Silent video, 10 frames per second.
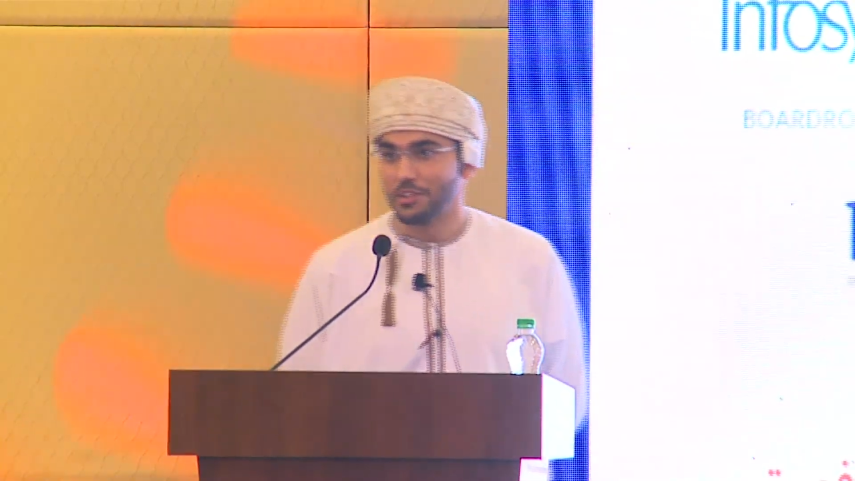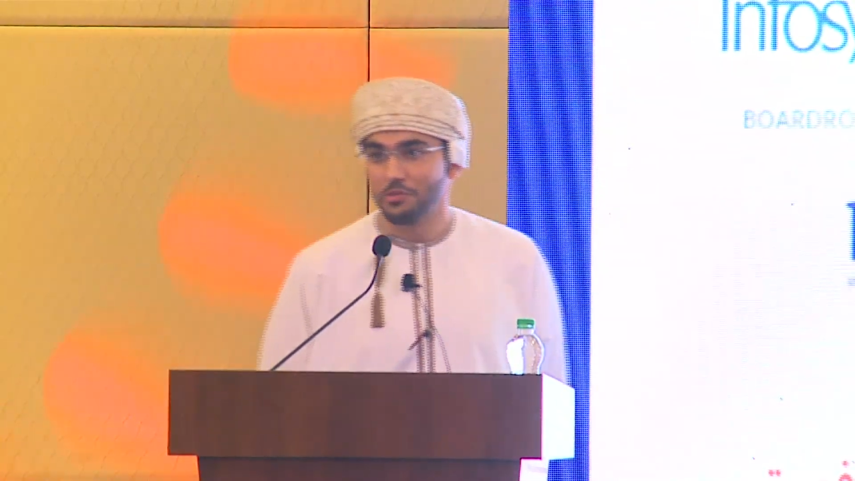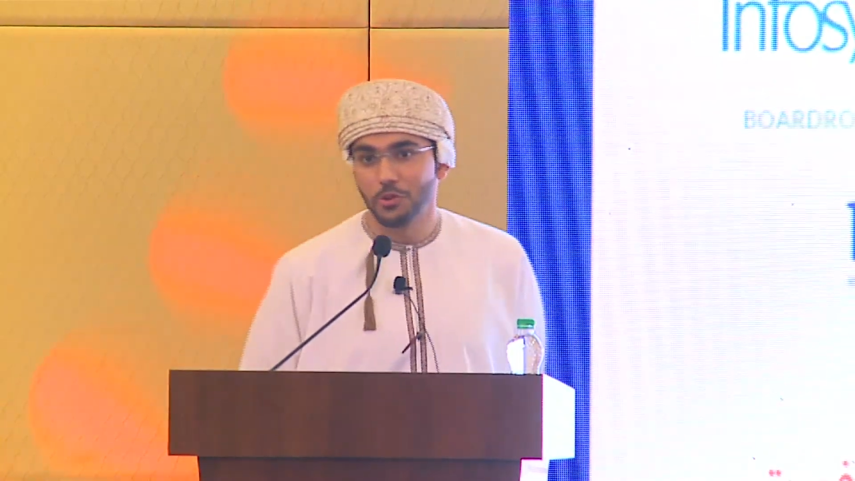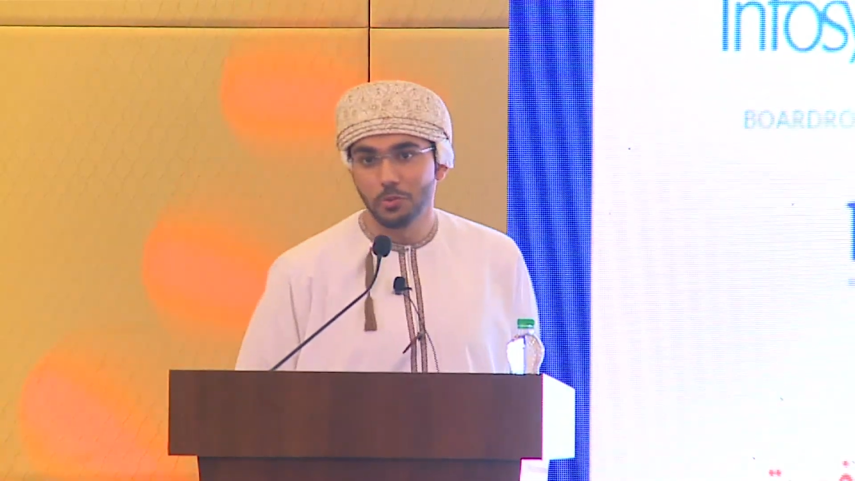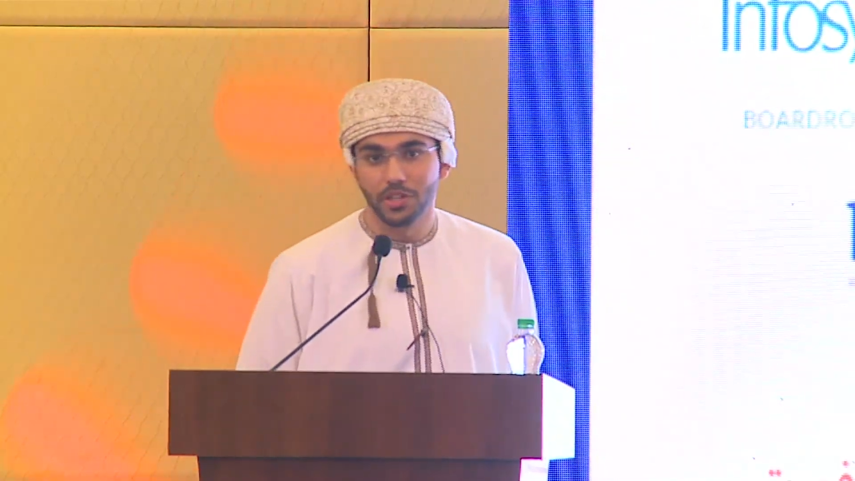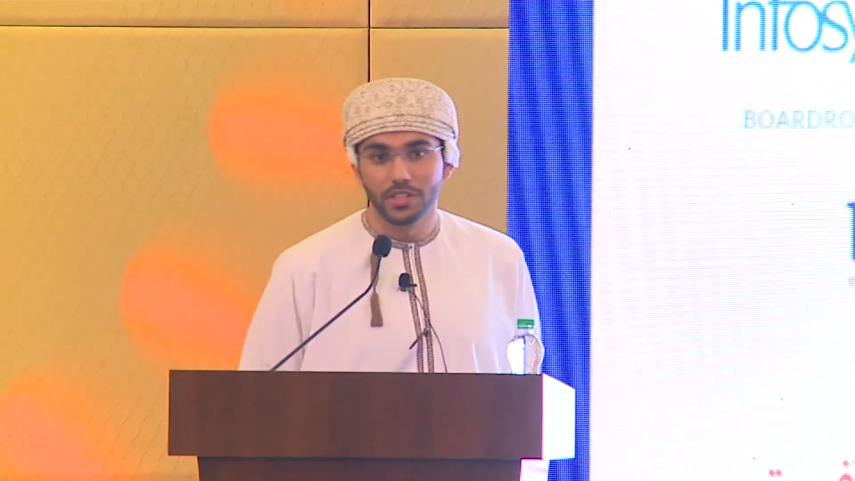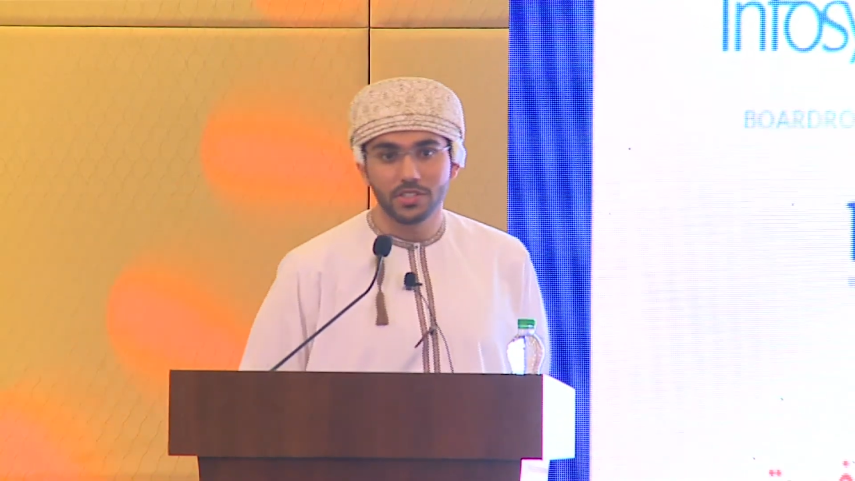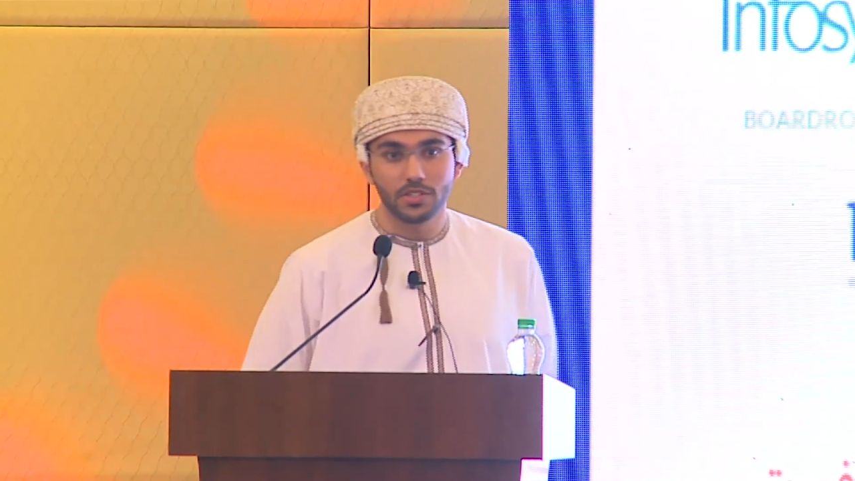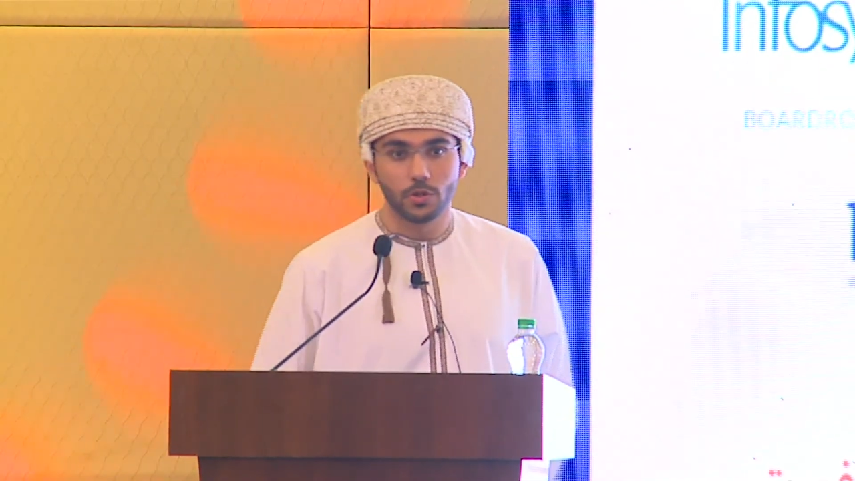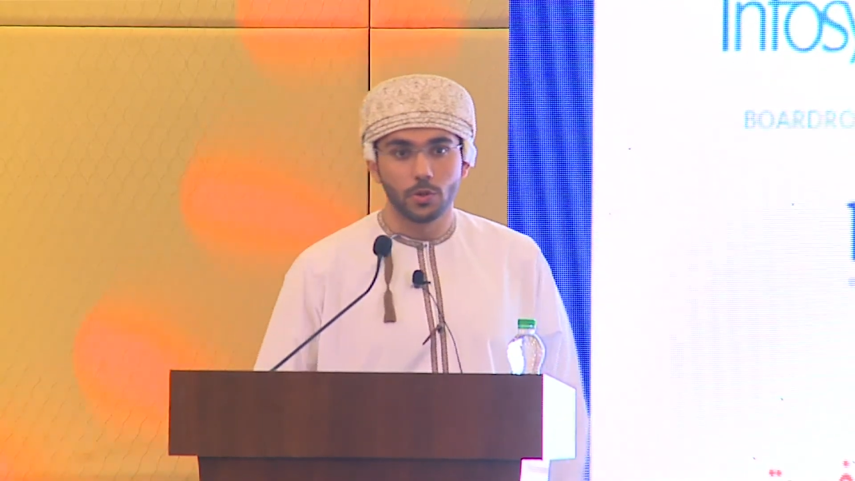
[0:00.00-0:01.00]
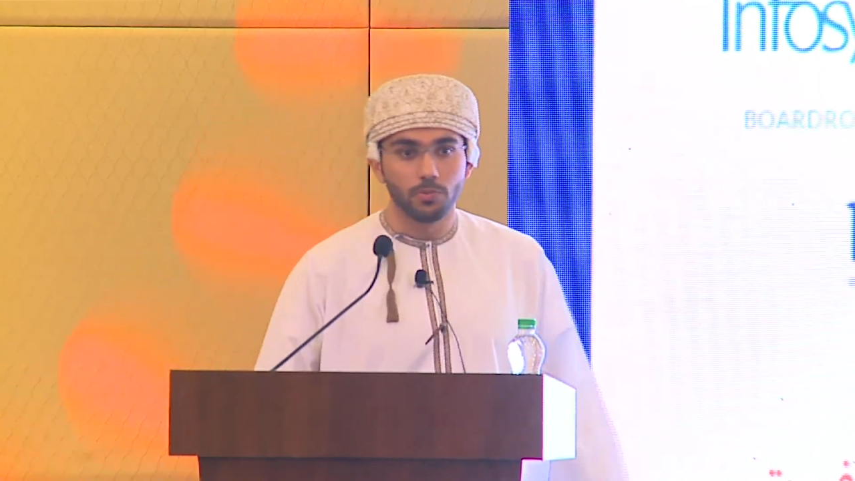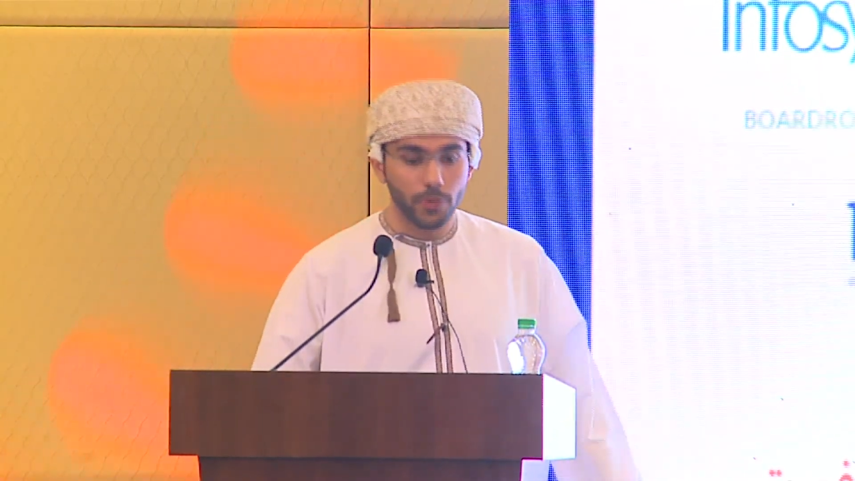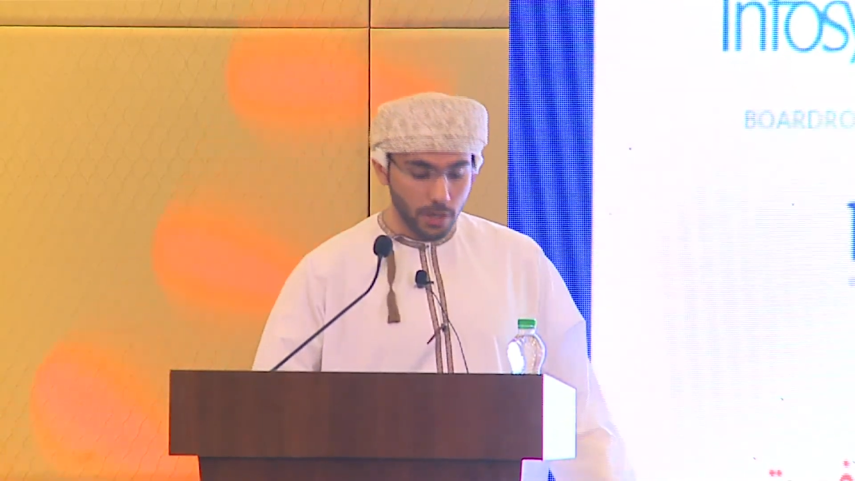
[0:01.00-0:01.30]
few minutes. So,